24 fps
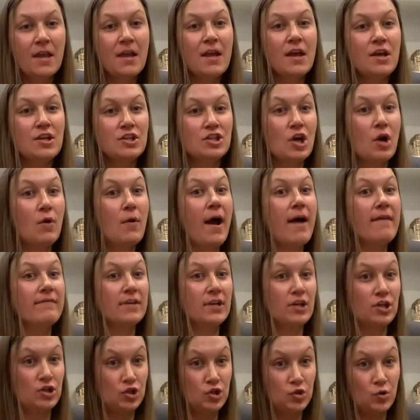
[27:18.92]
So having
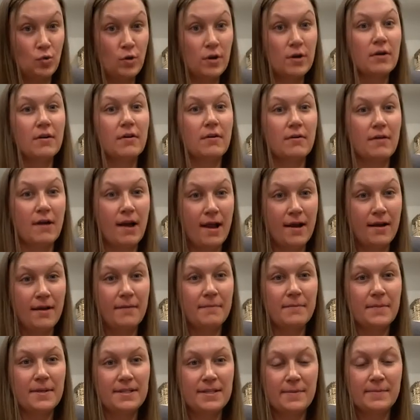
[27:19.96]
a shorter,
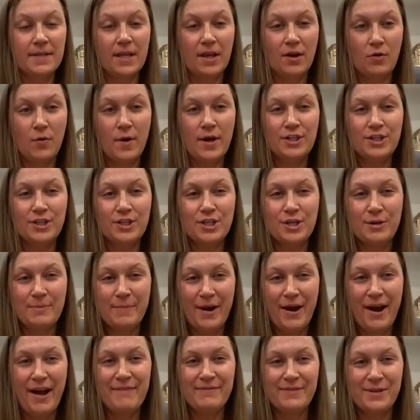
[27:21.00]
it seems like a question about
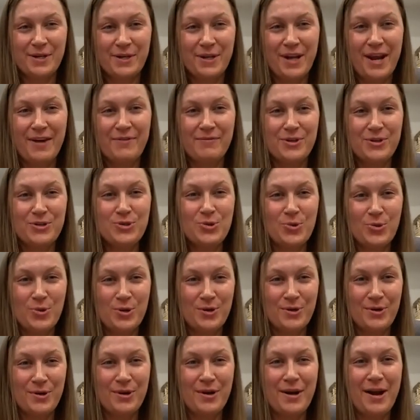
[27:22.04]
having kind of a
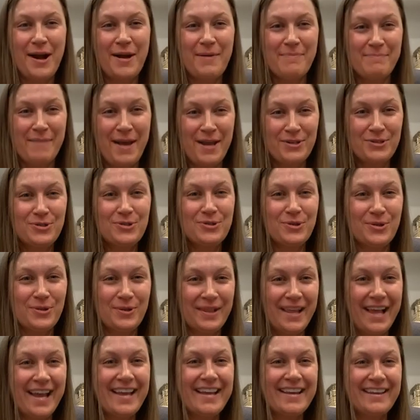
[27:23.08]
shorter menstrual
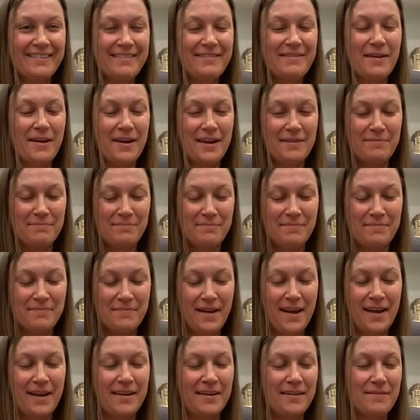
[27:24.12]

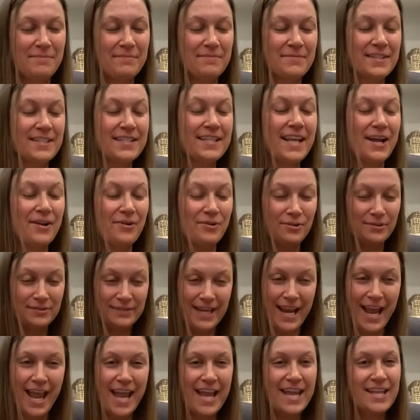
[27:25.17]
cycle
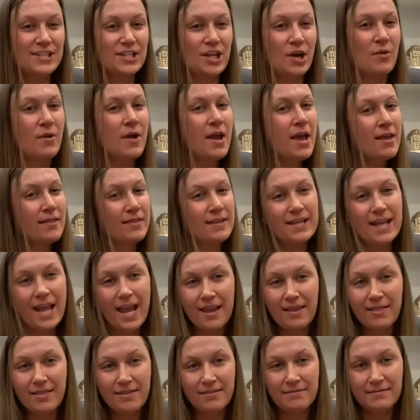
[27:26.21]
day. So the
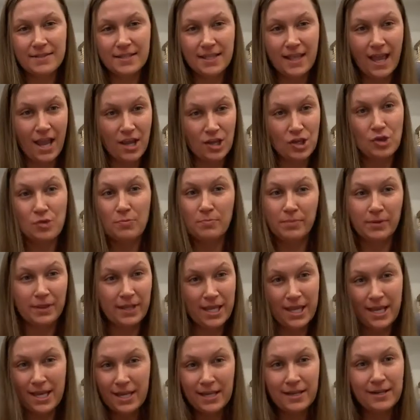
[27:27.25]
days that you
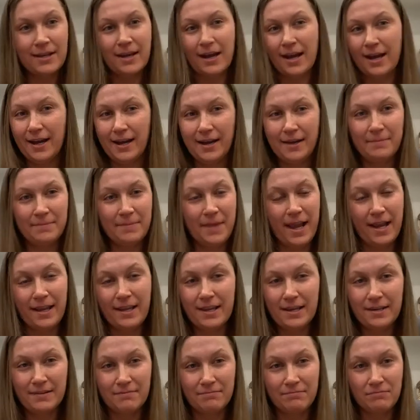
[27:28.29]
bleed, that
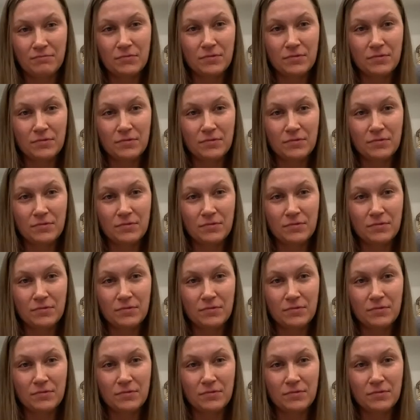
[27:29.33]
can